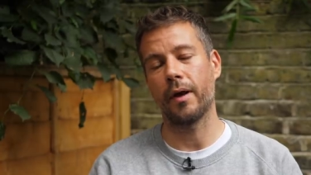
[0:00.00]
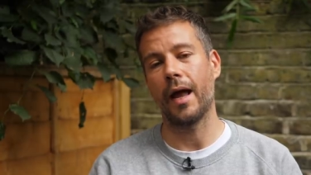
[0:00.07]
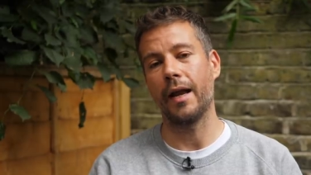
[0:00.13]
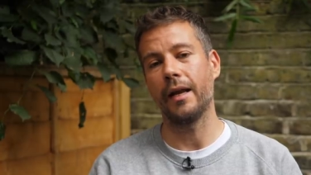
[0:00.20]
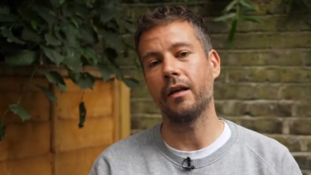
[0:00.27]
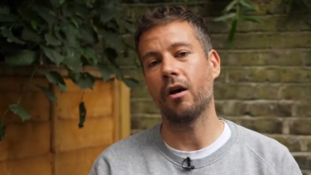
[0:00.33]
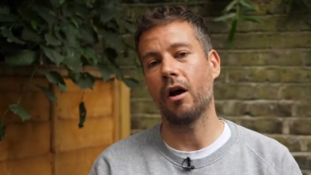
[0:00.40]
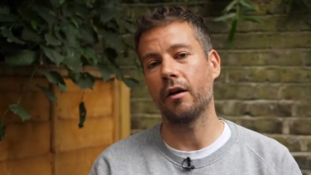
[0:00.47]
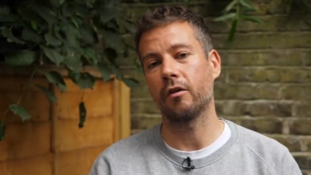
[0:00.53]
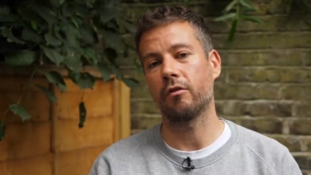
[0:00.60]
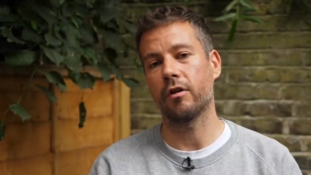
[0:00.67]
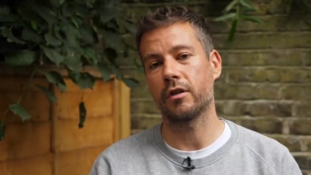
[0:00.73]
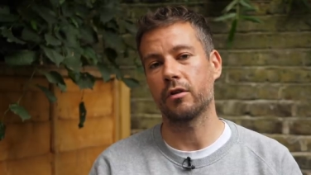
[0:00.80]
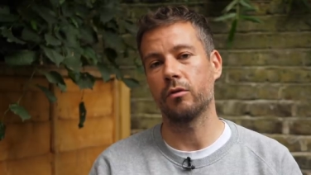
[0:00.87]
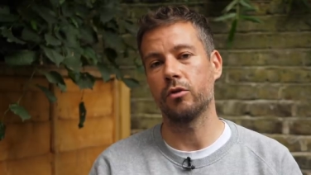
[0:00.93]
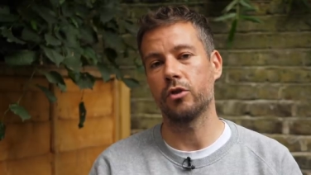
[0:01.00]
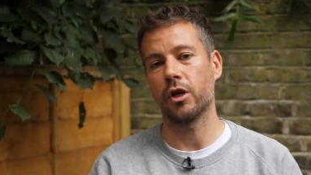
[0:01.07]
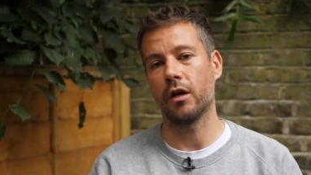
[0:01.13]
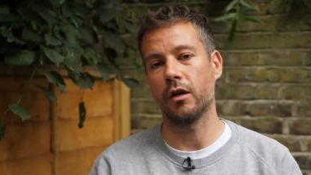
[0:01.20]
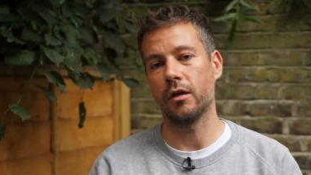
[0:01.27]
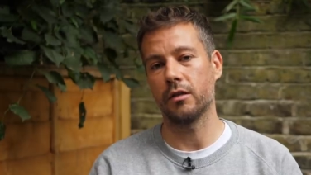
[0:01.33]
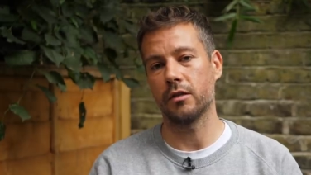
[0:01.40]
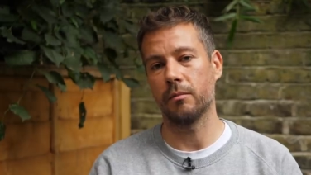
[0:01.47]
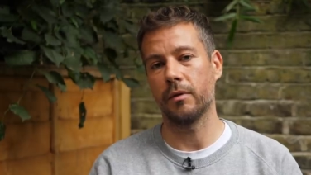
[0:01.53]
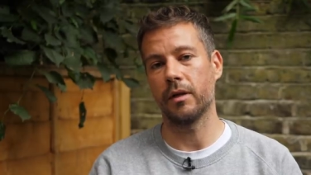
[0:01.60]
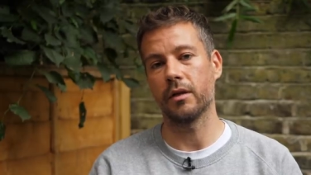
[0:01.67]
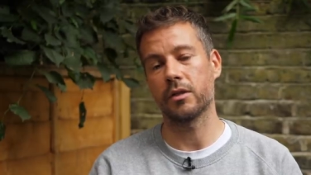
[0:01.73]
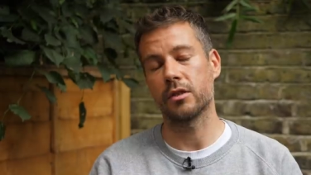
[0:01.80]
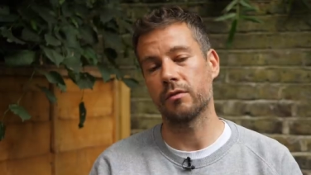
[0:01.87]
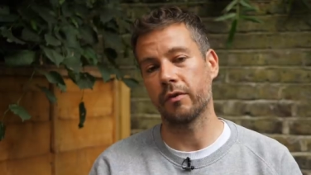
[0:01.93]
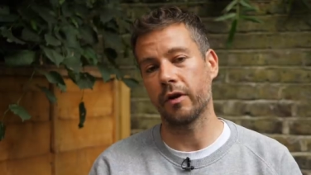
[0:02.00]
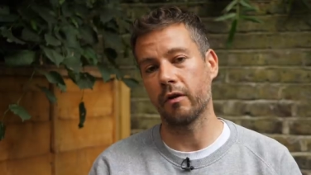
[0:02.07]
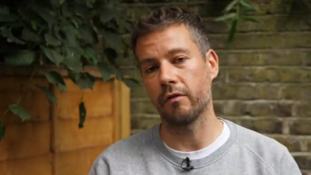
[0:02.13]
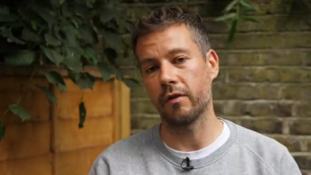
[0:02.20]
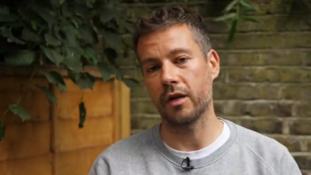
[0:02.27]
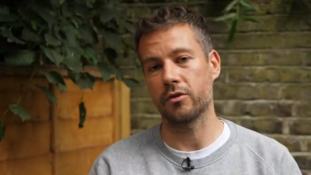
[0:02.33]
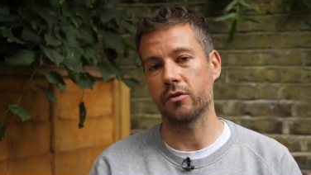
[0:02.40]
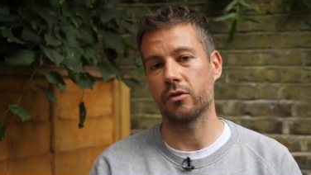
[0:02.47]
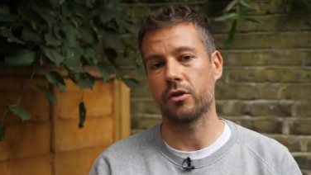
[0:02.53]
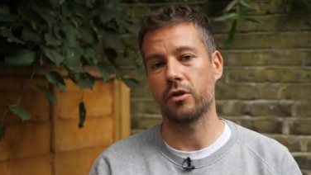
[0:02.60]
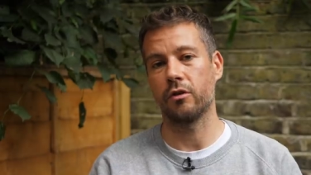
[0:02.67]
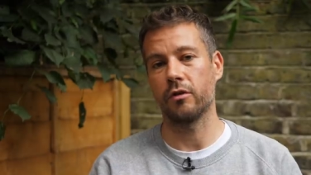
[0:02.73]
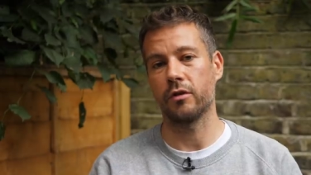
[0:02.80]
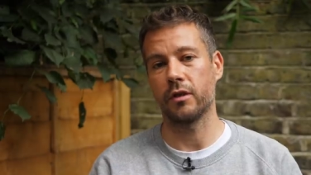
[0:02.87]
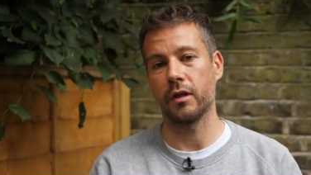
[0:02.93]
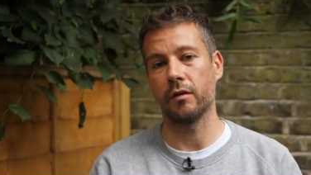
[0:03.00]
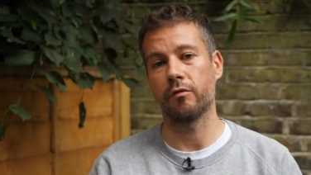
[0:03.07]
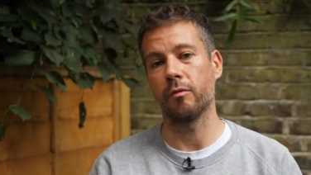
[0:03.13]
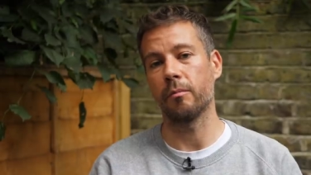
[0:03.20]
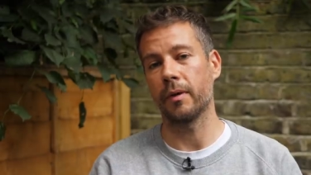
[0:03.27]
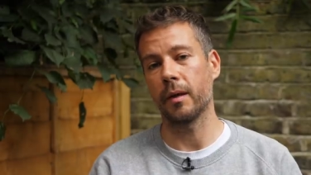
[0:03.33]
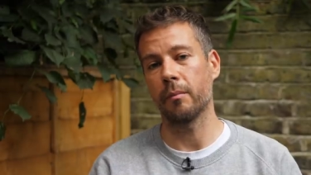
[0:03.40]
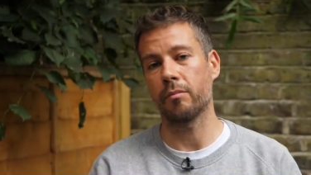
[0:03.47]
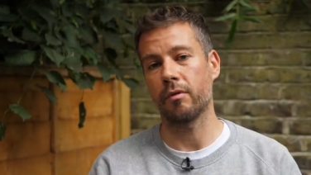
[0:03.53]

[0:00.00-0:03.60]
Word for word: any kind of critical journalism in the sphere of national security from being